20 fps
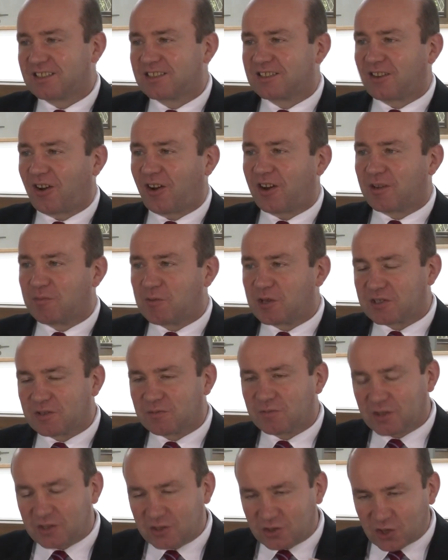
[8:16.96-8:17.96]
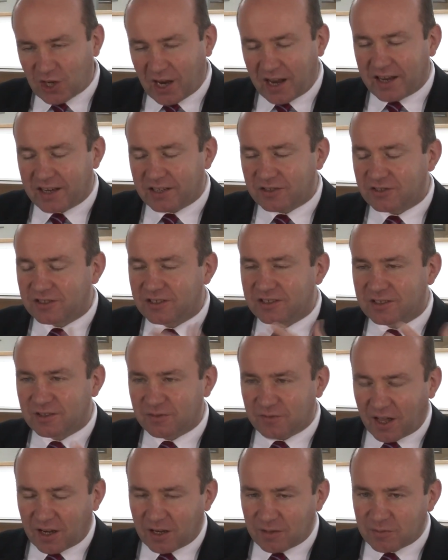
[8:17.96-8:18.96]
dynamism, there's change, there's
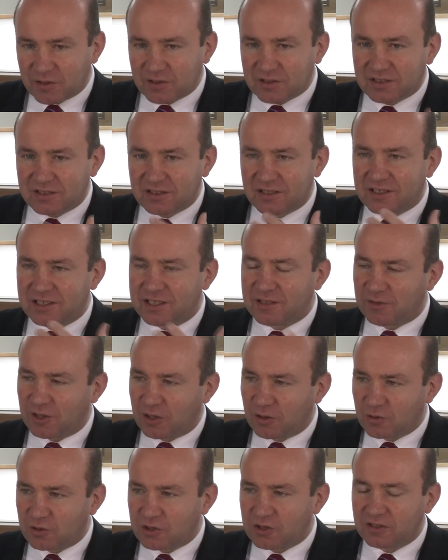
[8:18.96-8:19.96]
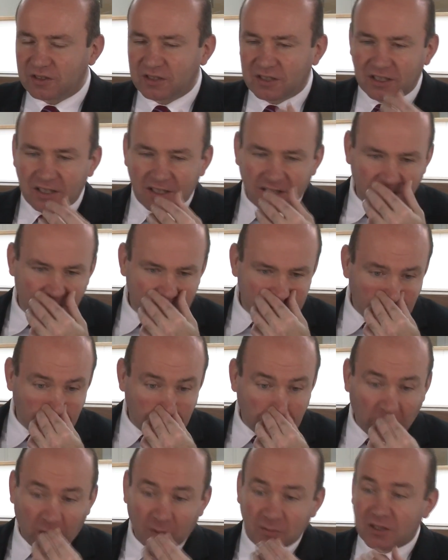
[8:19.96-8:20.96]
development, there's evolution.
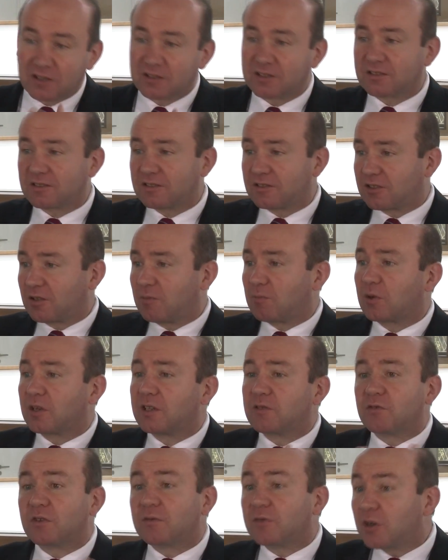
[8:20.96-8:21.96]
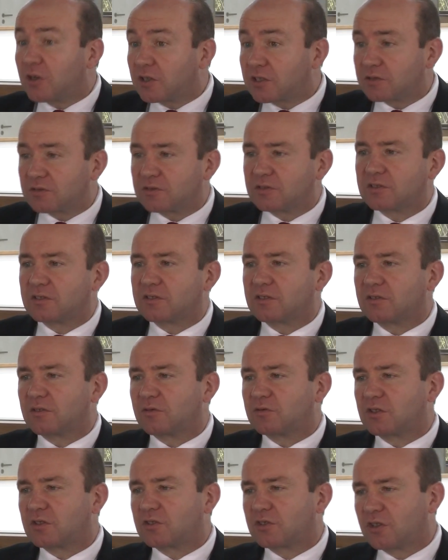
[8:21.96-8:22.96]
Sometimes there's complete reversals.
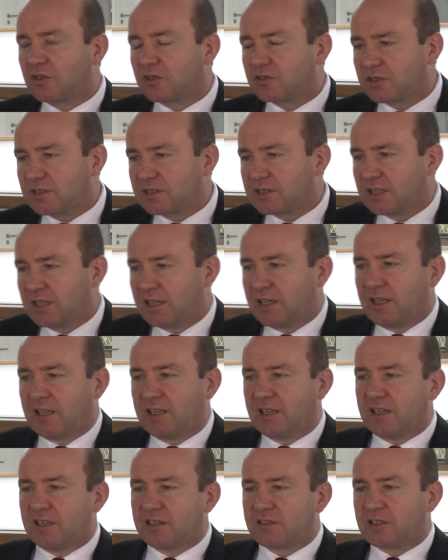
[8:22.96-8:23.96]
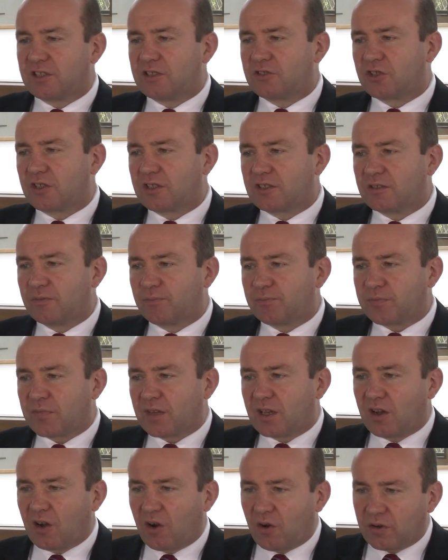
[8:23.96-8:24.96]
The church's teaching
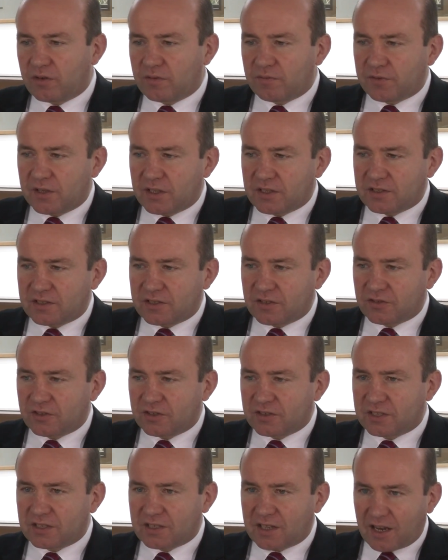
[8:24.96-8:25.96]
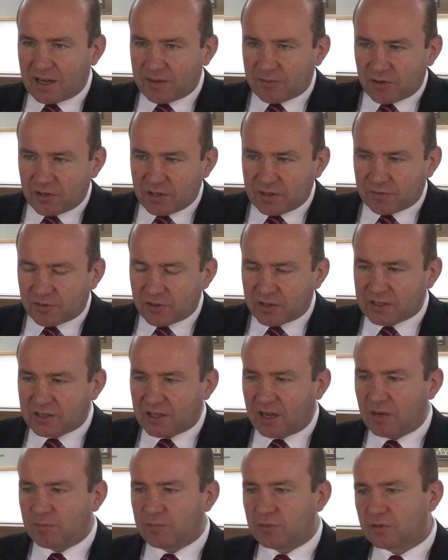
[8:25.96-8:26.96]
on things such as slavery, for
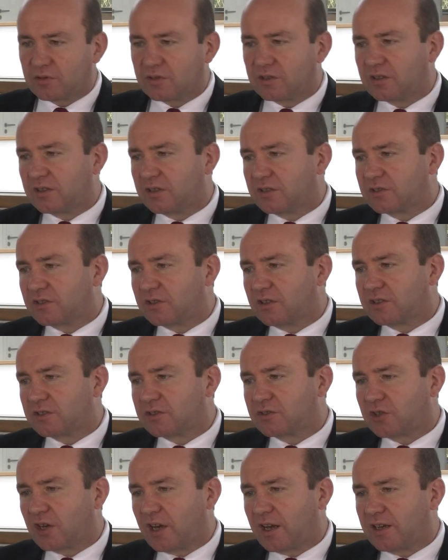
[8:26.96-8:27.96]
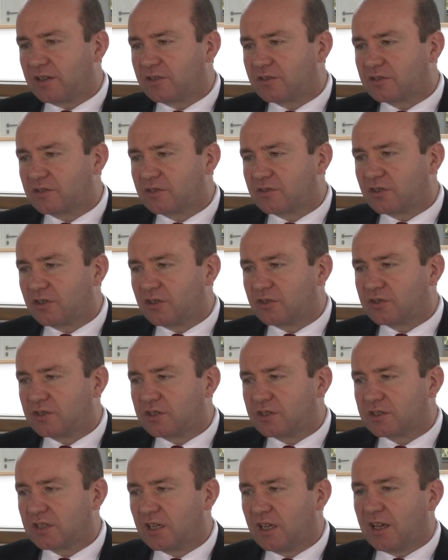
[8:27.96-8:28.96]
example, has changed. The
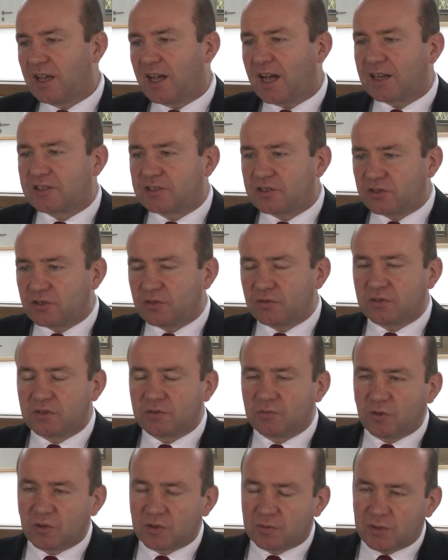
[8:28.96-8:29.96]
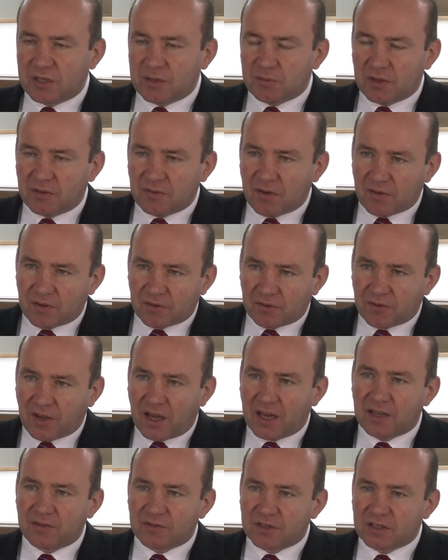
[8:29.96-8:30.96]
church's attitude towards people of other
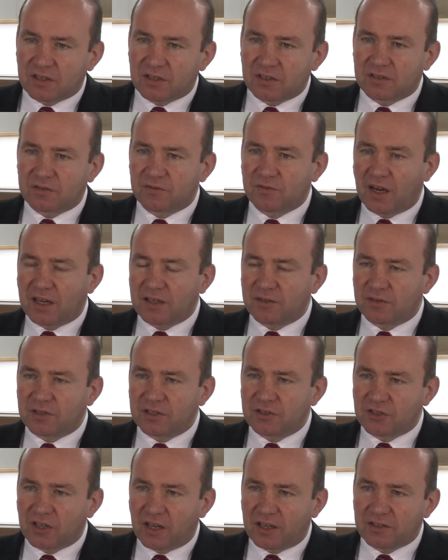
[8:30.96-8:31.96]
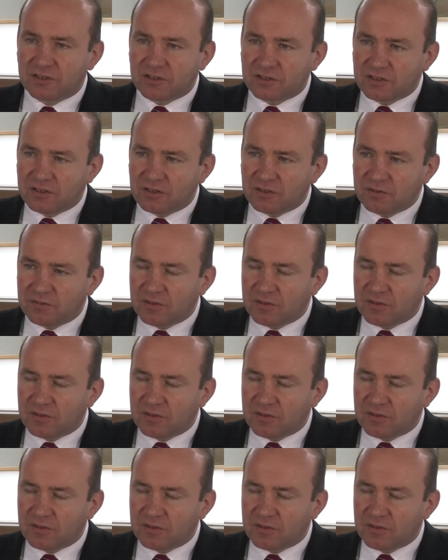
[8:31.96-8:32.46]
faiths has thankfully changed,